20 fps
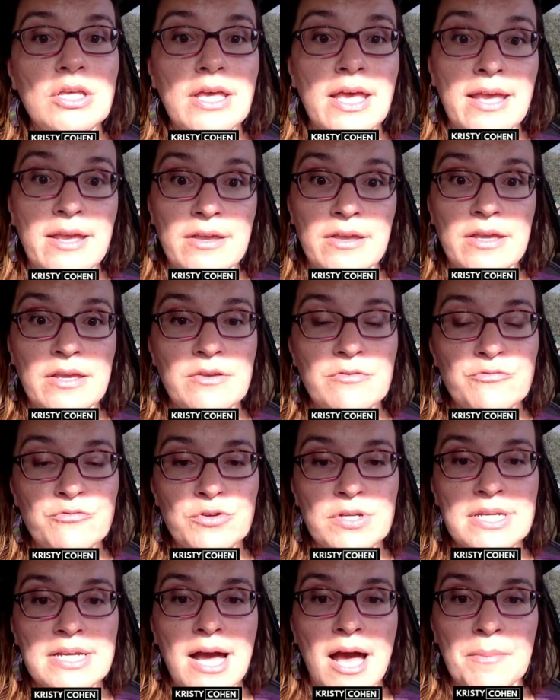a
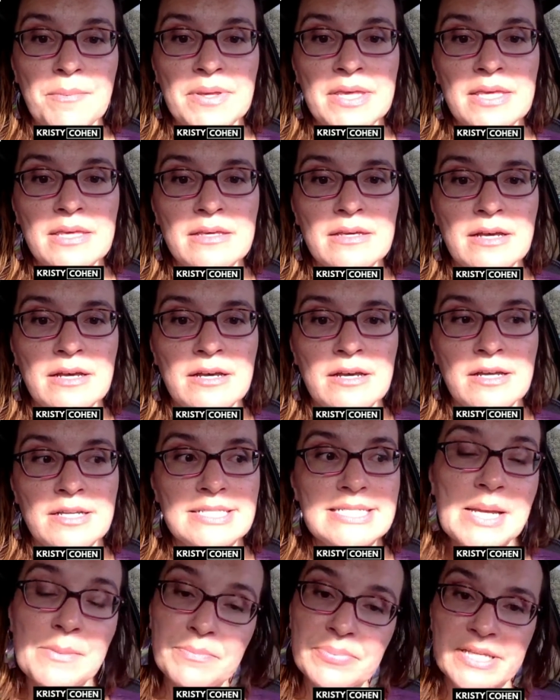free copy,
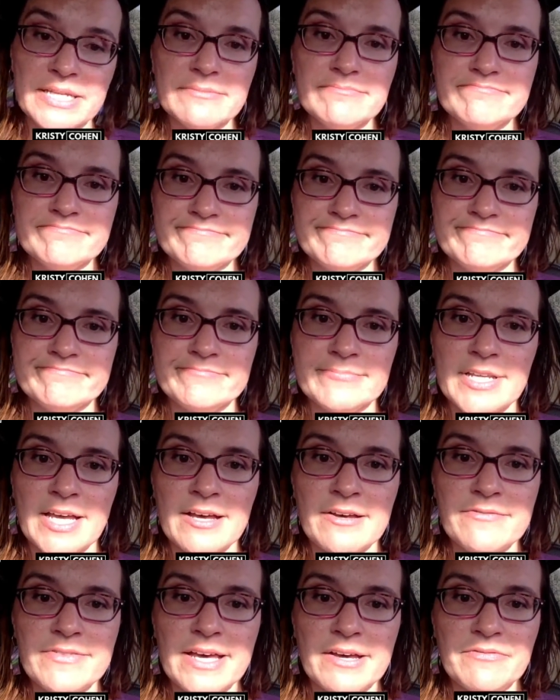template
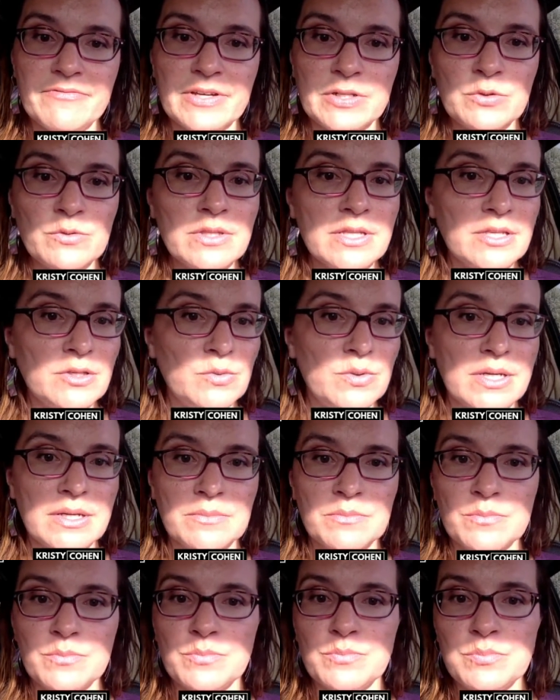of that funnel that you
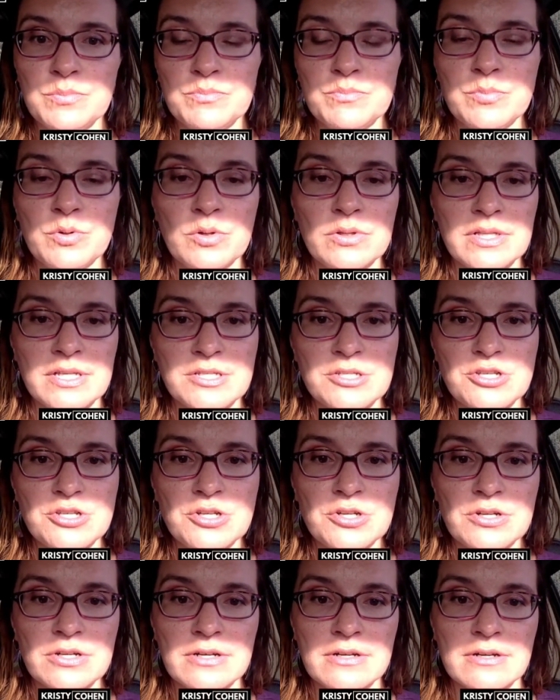can pull
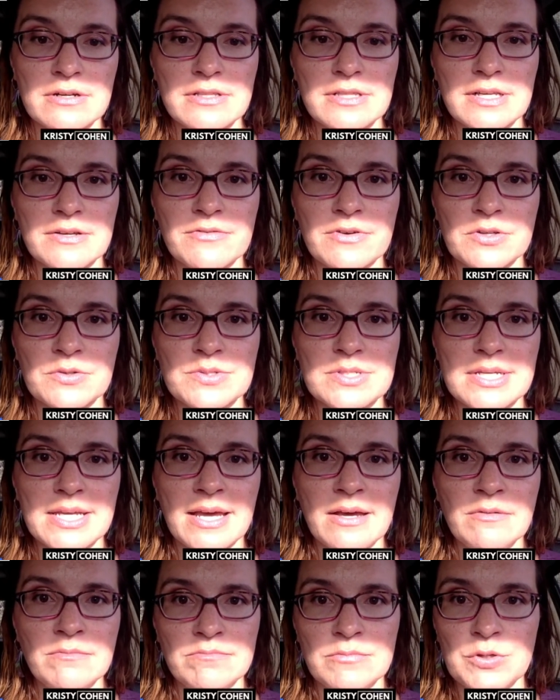into your ClickFunnels
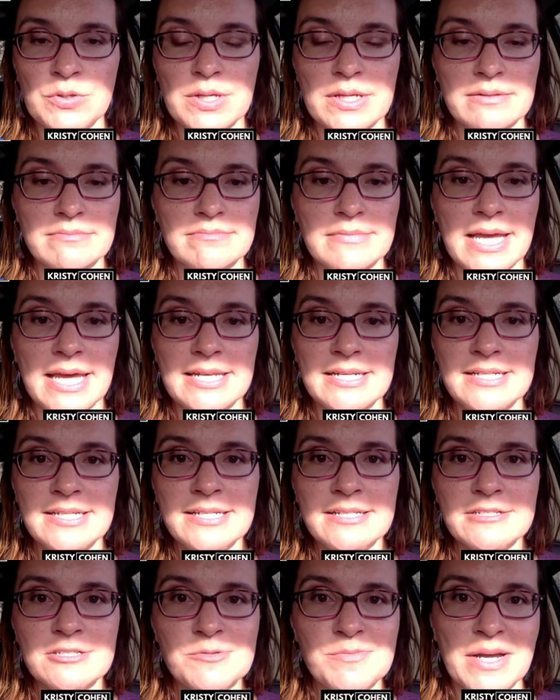account. You can edit
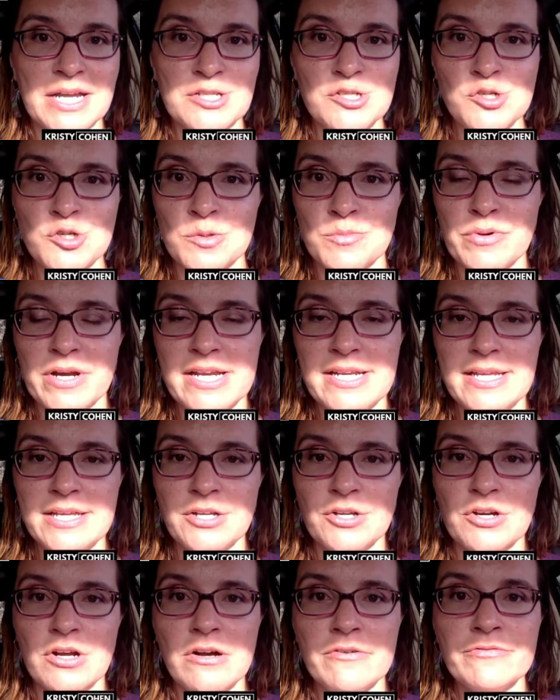it to match your
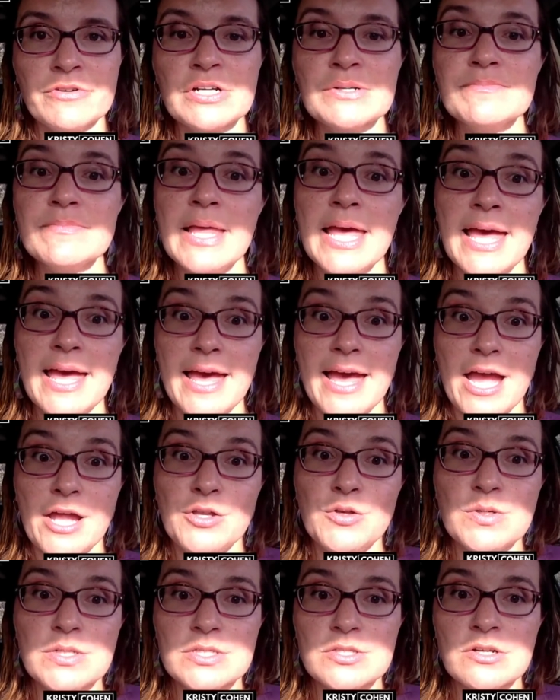branding, your offer,
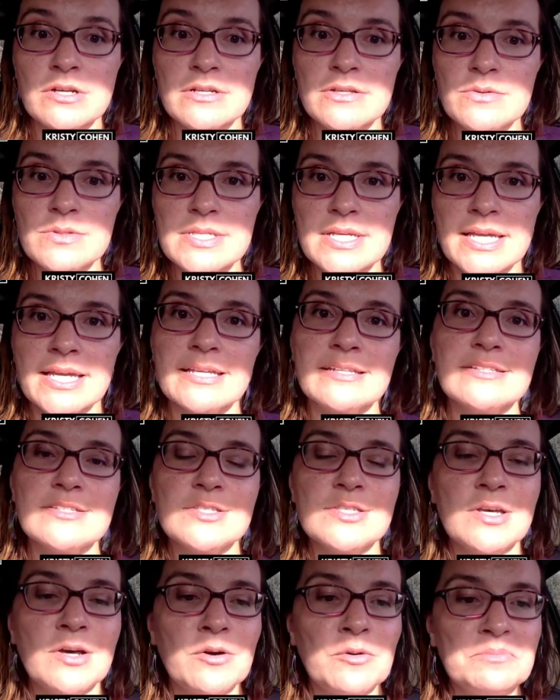and you can start using it.
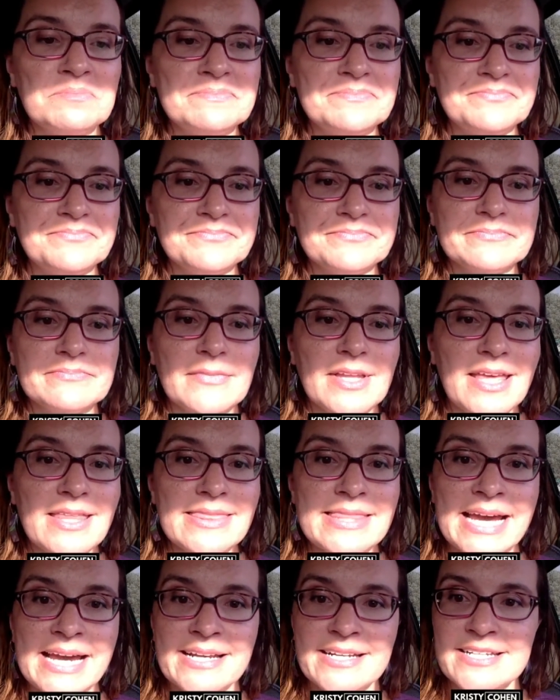So
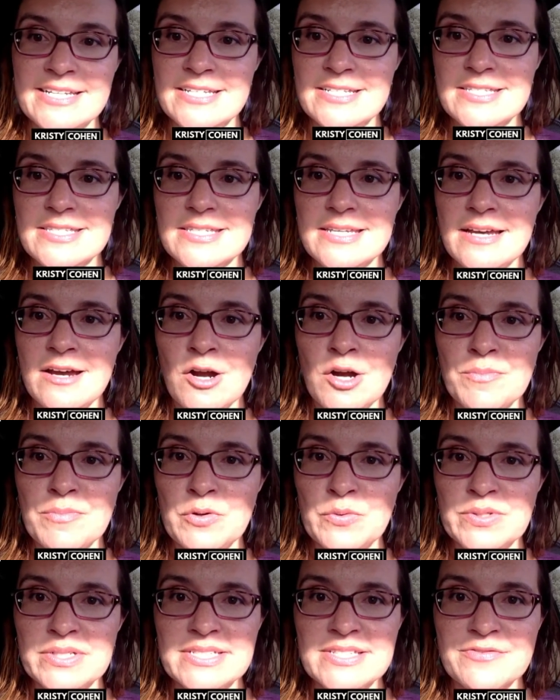that is our
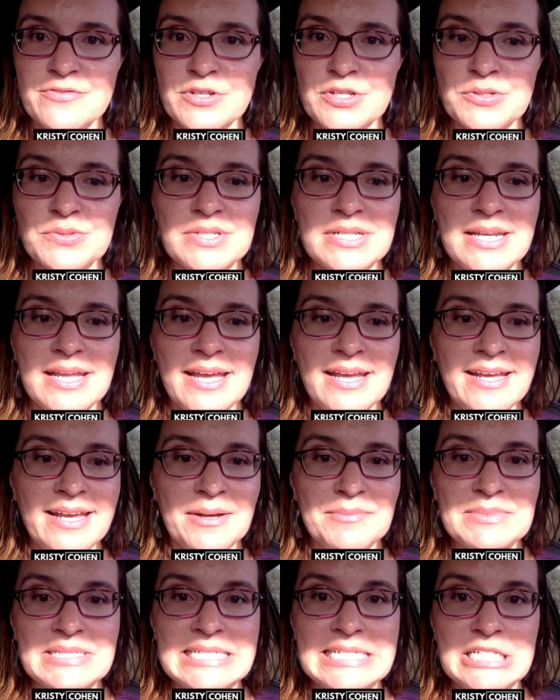bonus for you today,
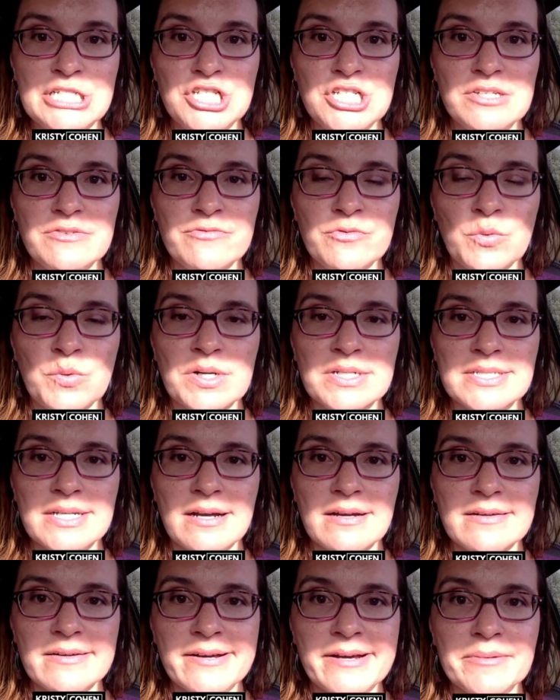
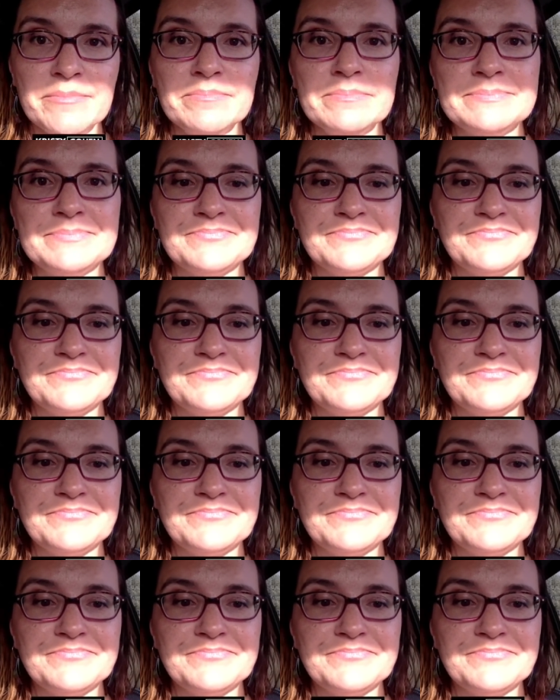mtg4.com.